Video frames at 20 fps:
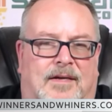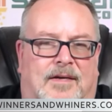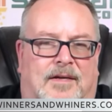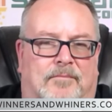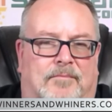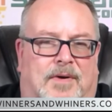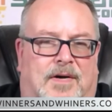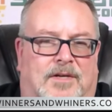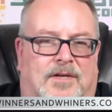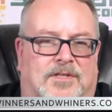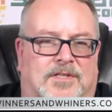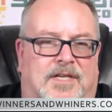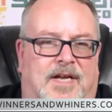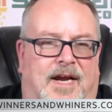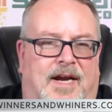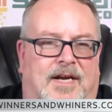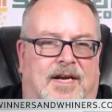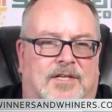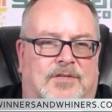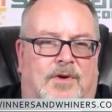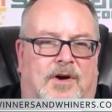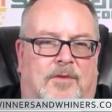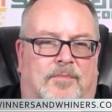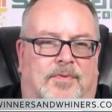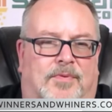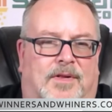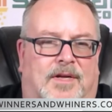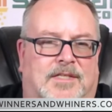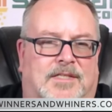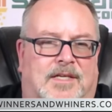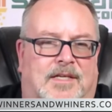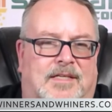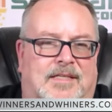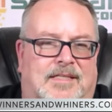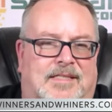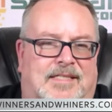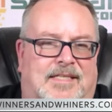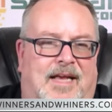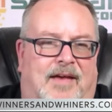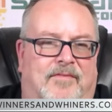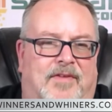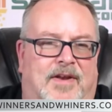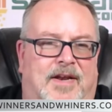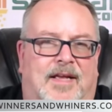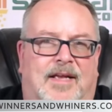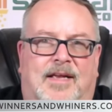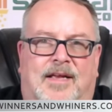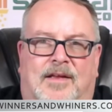Ball State as well plus 7.